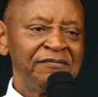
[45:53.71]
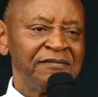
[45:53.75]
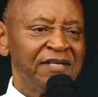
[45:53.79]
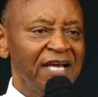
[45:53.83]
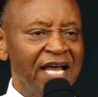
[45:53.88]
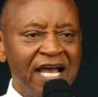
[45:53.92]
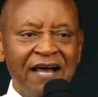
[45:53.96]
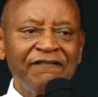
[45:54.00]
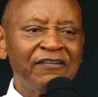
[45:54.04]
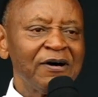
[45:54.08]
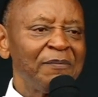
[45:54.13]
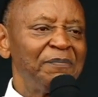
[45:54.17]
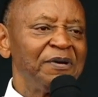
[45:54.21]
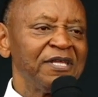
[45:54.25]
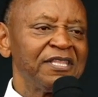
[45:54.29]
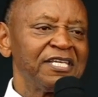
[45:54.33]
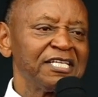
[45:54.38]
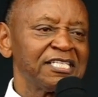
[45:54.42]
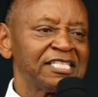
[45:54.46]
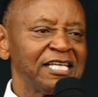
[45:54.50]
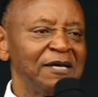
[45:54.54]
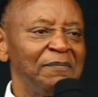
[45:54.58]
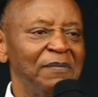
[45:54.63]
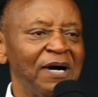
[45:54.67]
ever be the
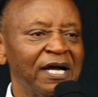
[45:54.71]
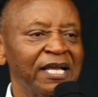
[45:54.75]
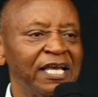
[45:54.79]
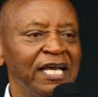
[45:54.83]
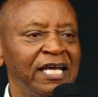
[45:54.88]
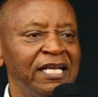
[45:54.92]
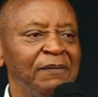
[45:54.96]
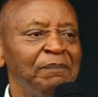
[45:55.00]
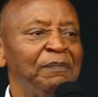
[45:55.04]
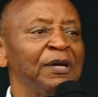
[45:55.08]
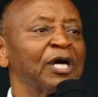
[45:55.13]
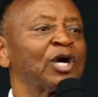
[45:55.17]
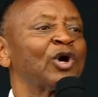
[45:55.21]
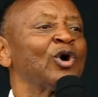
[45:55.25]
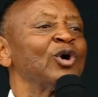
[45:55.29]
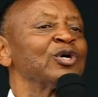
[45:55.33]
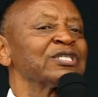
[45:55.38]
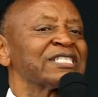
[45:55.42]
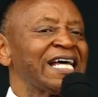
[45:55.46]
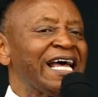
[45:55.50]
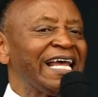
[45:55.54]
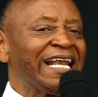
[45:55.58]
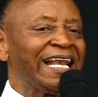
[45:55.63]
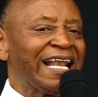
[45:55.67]
same again
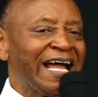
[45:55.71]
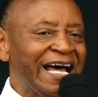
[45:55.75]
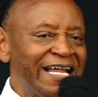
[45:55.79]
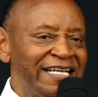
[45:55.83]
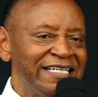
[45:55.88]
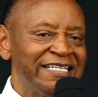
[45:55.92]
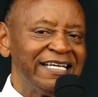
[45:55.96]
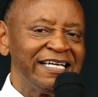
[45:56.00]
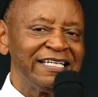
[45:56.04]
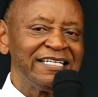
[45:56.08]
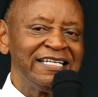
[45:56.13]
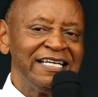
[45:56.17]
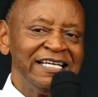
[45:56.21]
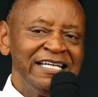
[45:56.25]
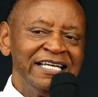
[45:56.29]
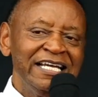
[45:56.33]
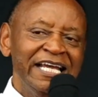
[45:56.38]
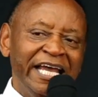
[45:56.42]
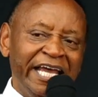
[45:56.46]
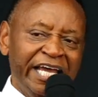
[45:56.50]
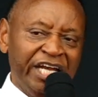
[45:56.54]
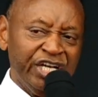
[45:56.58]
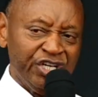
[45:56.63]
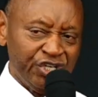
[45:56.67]
because I landed
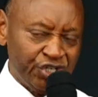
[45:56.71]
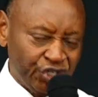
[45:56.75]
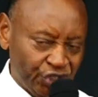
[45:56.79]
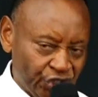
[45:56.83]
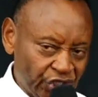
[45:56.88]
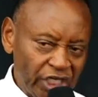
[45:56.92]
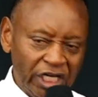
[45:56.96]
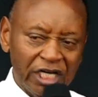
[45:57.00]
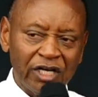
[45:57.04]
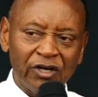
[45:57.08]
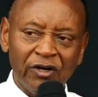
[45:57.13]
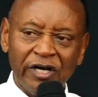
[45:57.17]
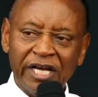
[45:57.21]
in Shiloh.